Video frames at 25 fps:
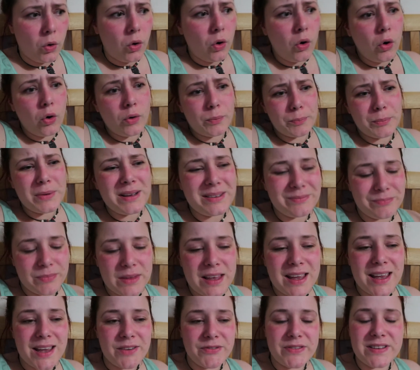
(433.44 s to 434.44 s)
Or
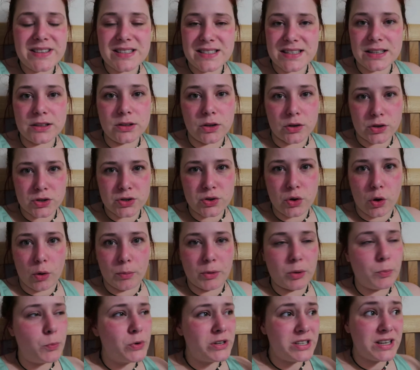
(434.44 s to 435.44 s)
if it still looks
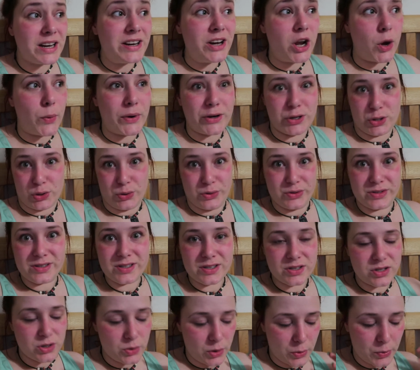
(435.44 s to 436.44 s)
normal, which I know it
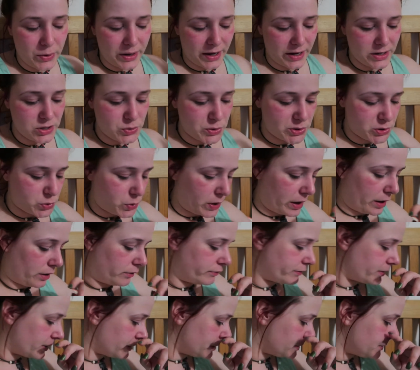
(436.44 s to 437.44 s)
does, so I want to get to a
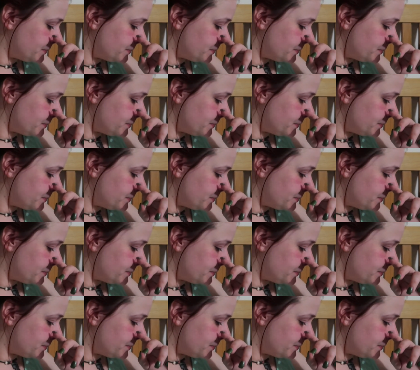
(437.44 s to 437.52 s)
12.